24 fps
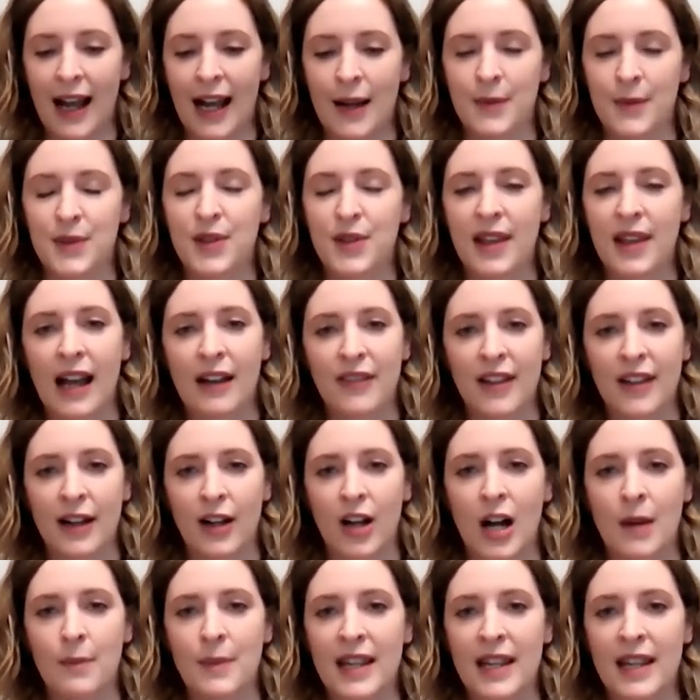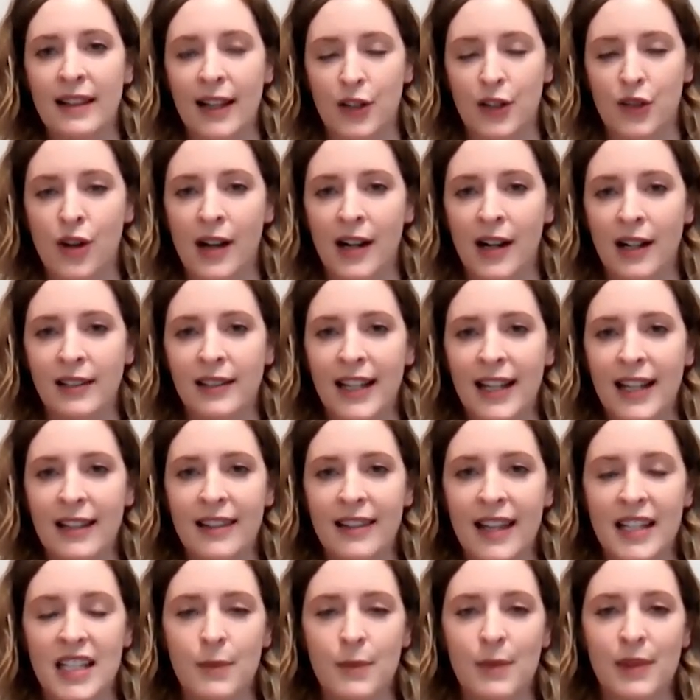So they have that copy electronically.
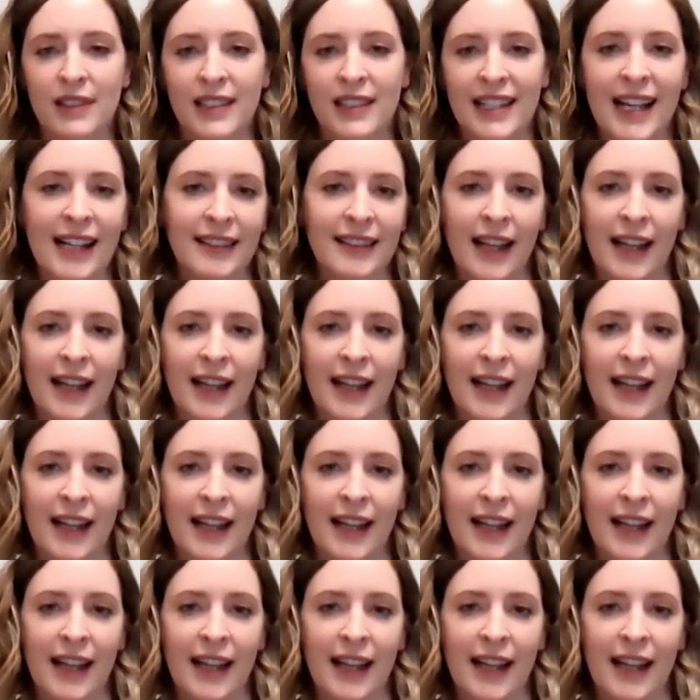They typically get